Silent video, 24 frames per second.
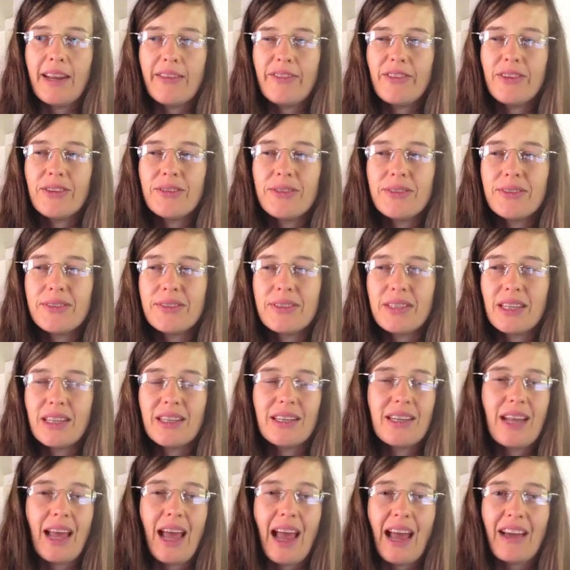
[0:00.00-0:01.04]
if you
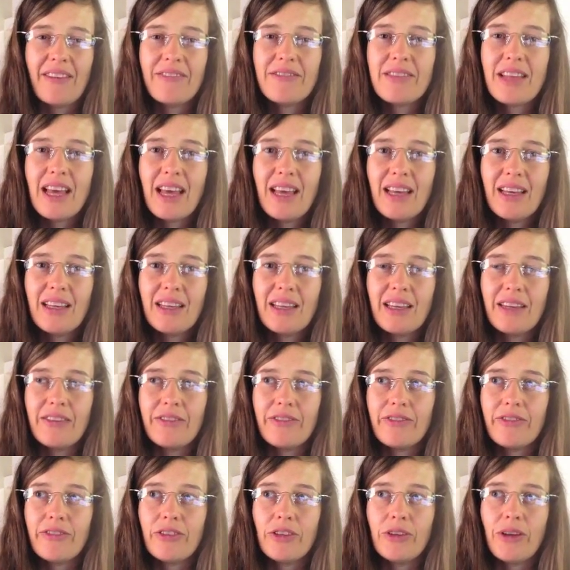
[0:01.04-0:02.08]
didn't have that,
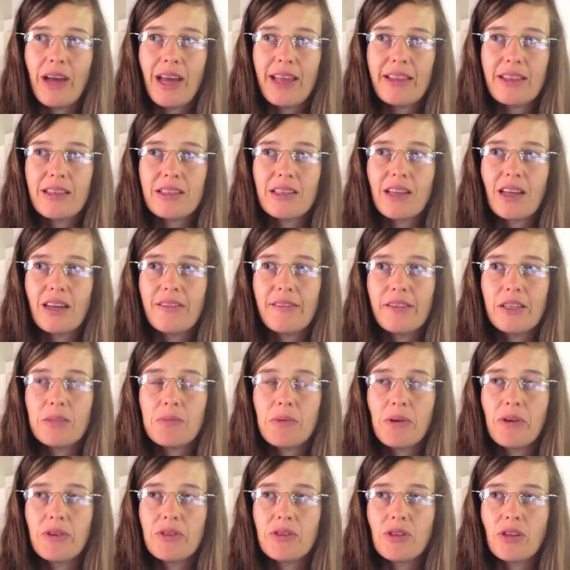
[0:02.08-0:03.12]
if you had this kind of
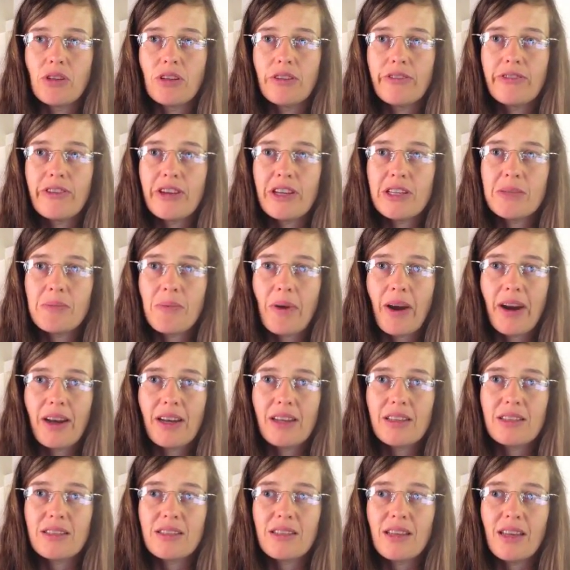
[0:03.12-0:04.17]
experience on your first
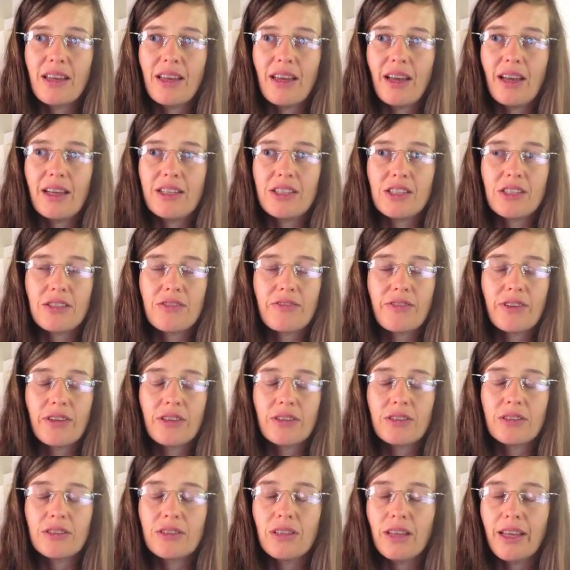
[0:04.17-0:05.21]
pregnancy, I just
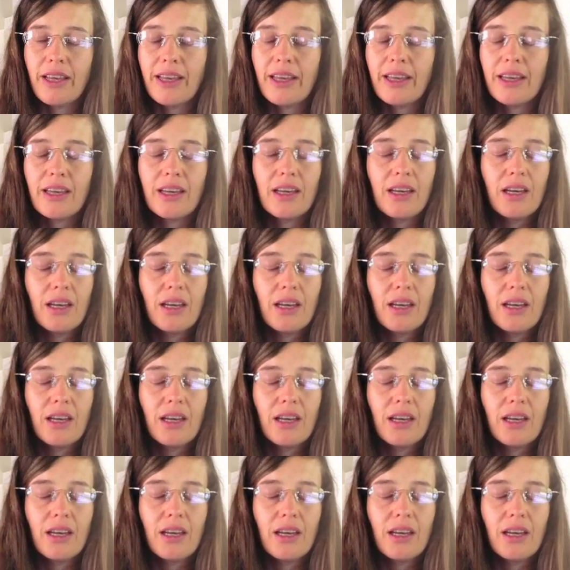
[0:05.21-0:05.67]
feel like